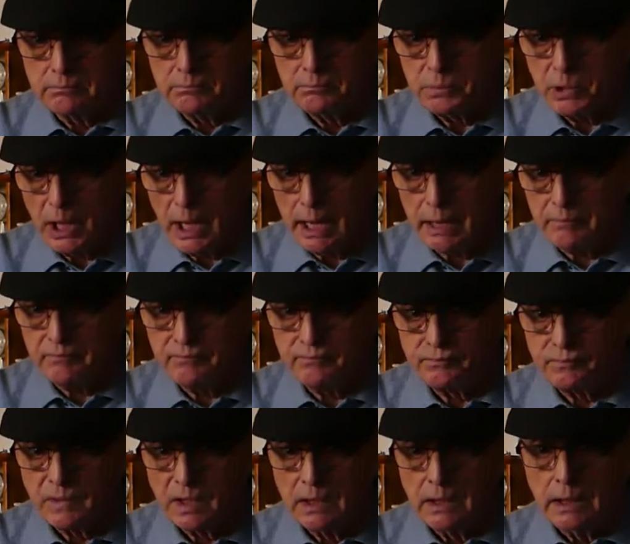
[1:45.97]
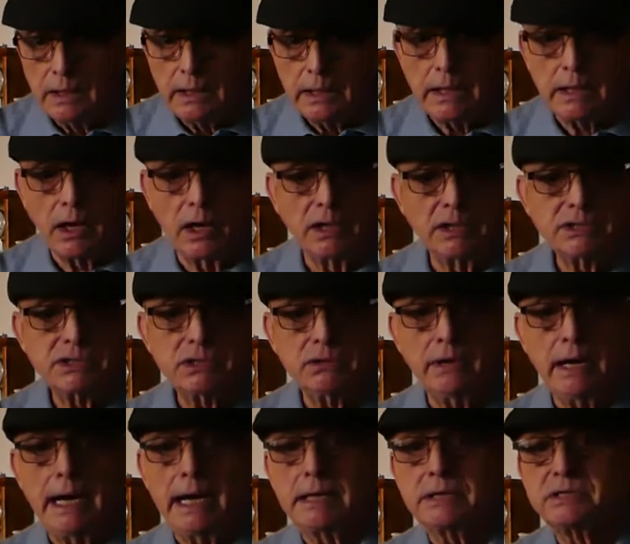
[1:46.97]
but it also
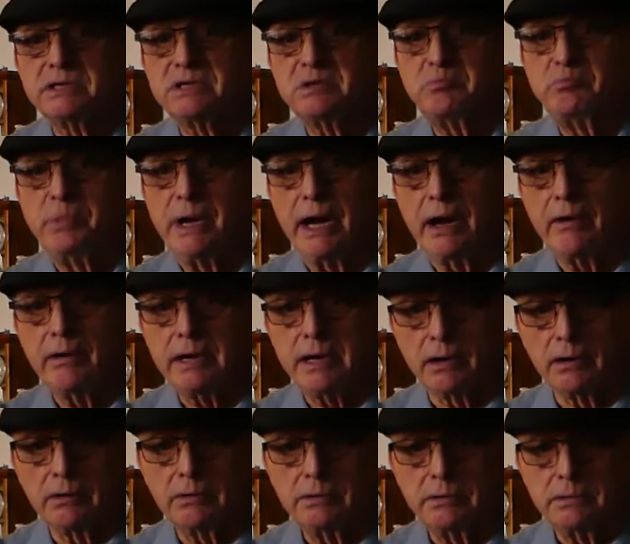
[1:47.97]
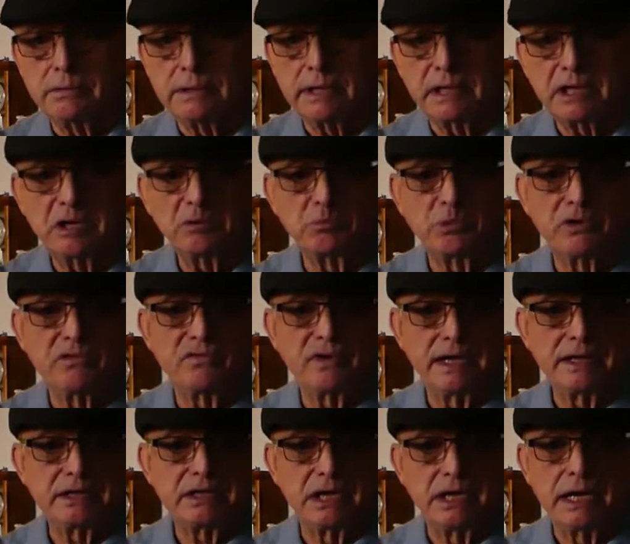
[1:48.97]
acts as a barrier that can
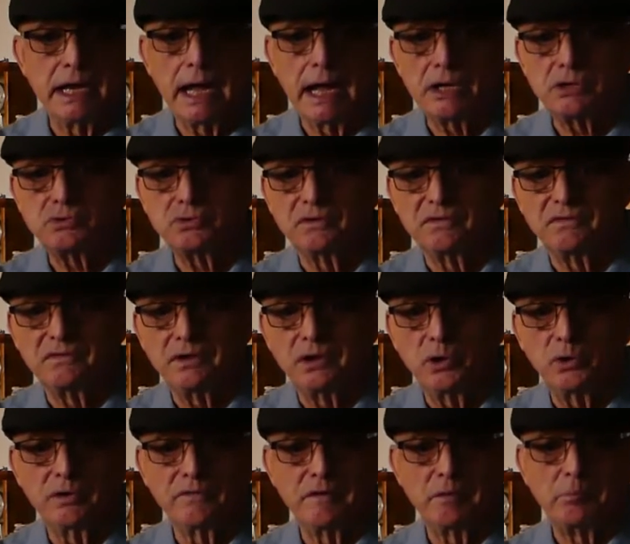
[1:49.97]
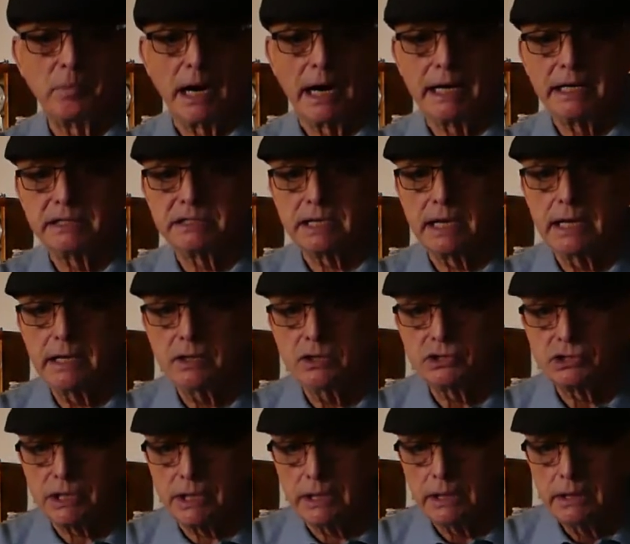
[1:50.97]
prevent the natural flow of the body's
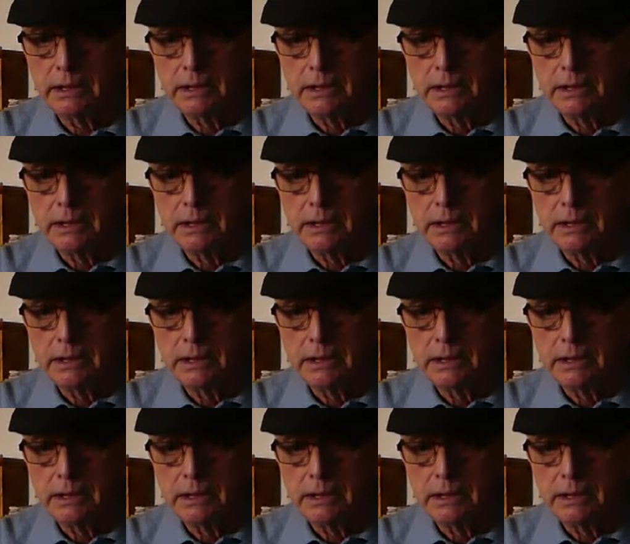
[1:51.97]
energy